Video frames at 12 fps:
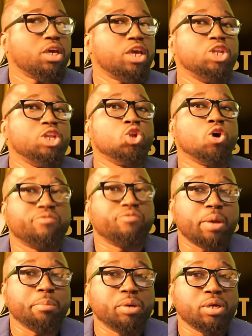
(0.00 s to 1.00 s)
in
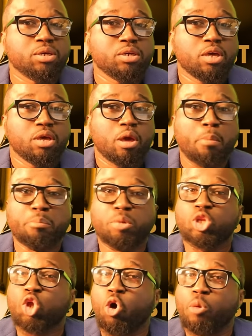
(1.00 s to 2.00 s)
November,
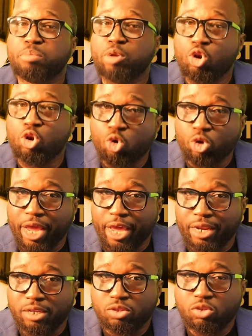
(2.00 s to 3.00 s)
but
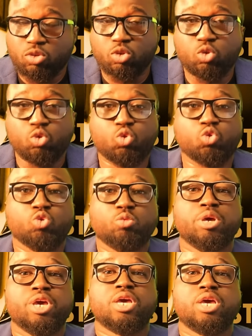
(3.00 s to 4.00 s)
uploaded to
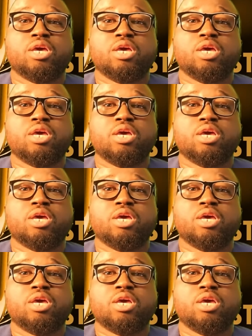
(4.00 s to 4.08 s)
YouTube